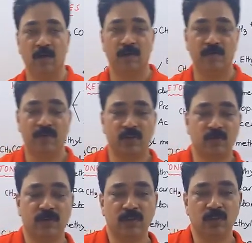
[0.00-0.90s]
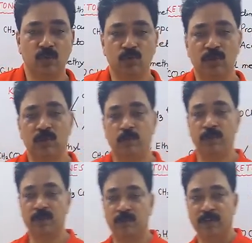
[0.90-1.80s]
The first one is used as a
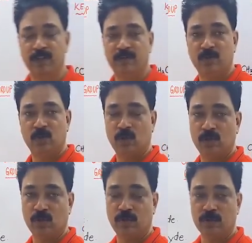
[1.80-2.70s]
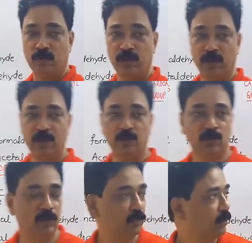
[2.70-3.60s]
preservative and so on. So it's very nice,
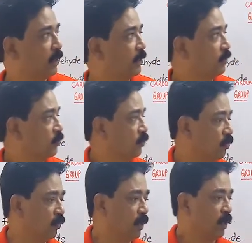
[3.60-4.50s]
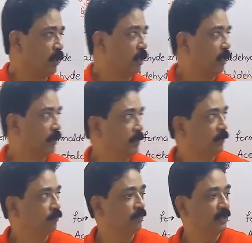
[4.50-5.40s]
children, that you go
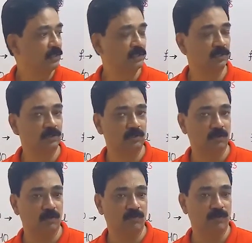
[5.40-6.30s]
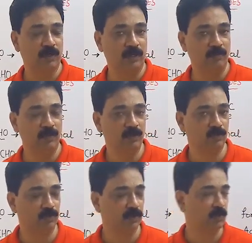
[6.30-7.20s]
learning basics of the namings
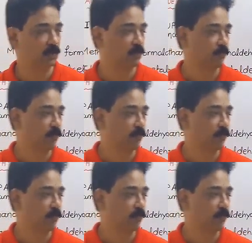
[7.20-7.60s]
first.